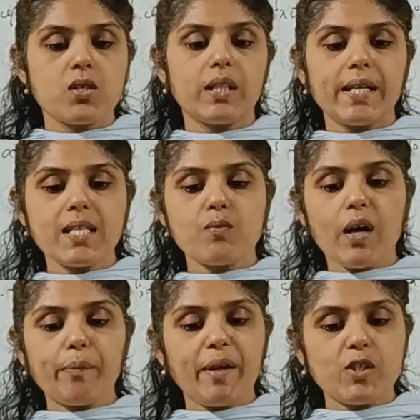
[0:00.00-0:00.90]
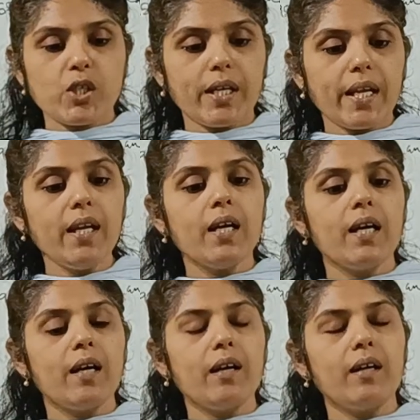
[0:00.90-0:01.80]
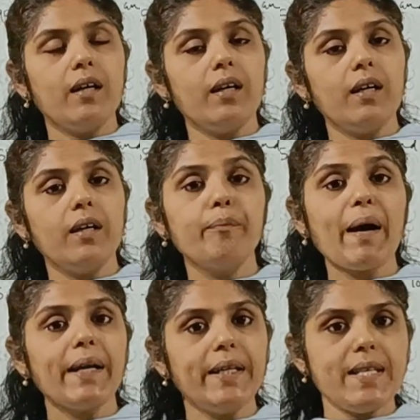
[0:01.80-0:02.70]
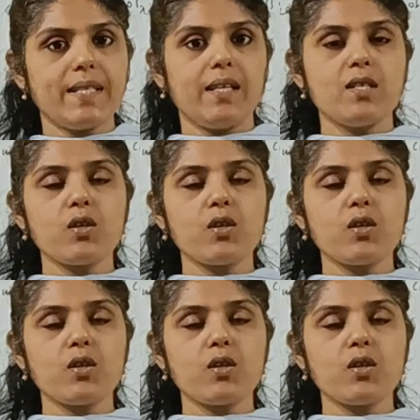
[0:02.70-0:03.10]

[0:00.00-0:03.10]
So that is what mentioned in by descent.